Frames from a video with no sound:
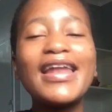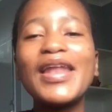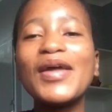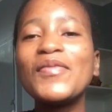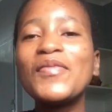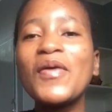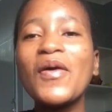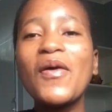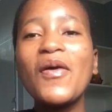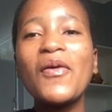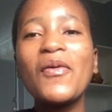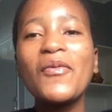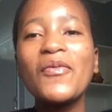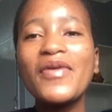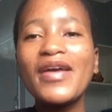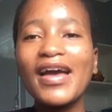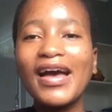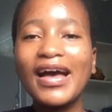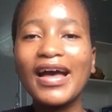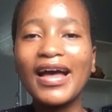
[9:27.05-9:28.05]
Lapo,
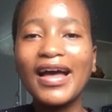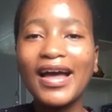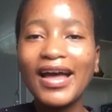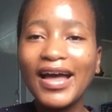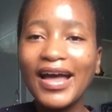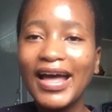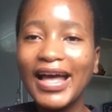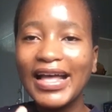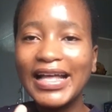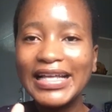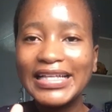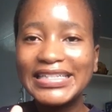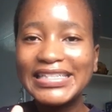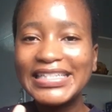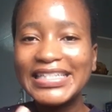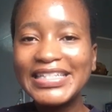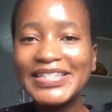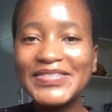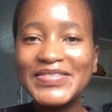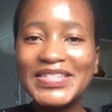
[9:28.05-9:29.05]
we are
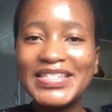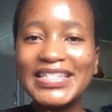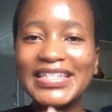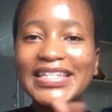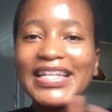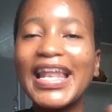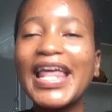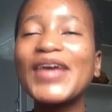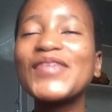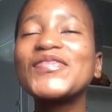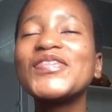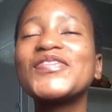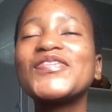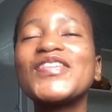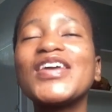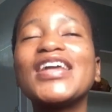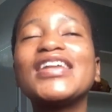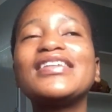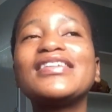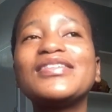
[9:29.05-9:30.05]
TFC, like my
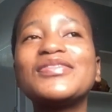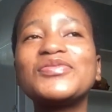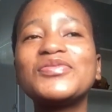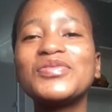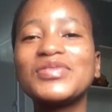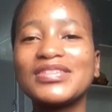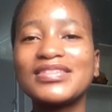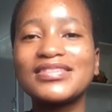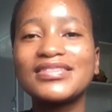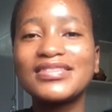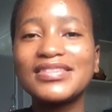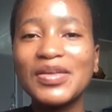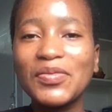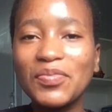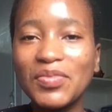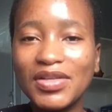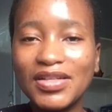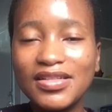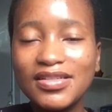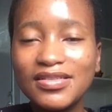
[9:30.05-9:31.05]
friend was
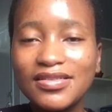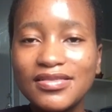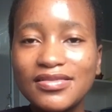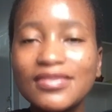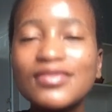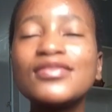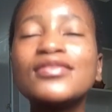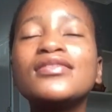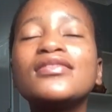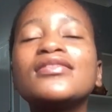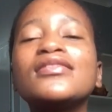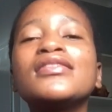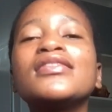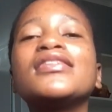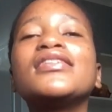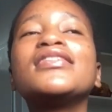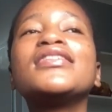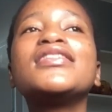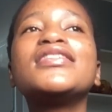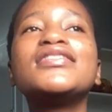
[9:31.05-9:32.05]
a bit
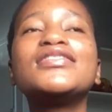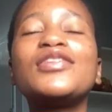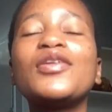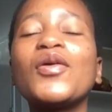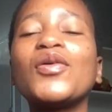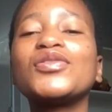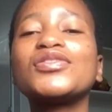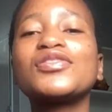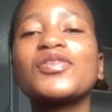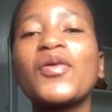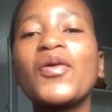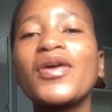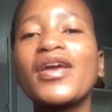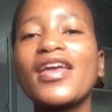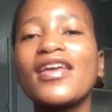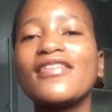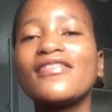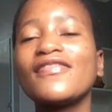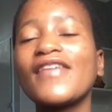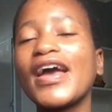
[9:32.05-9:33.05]
slouched.
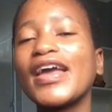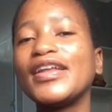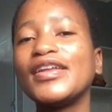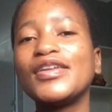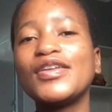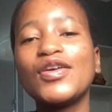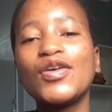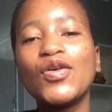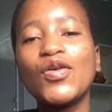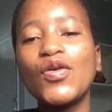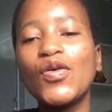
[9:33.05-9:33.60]
Okay, fine.